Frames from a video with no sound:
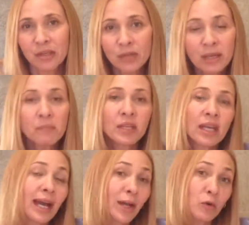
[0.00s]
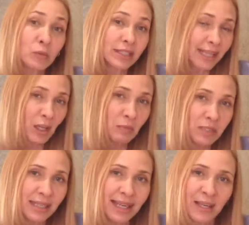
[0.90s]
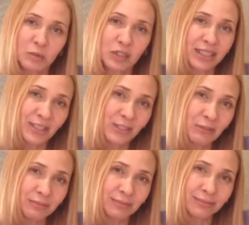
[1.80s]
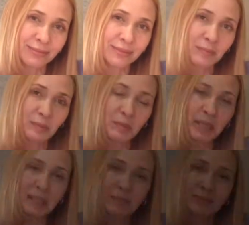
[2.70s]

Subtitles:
Okay, I hope this helps, and I hope to see you soon. Bye-bye.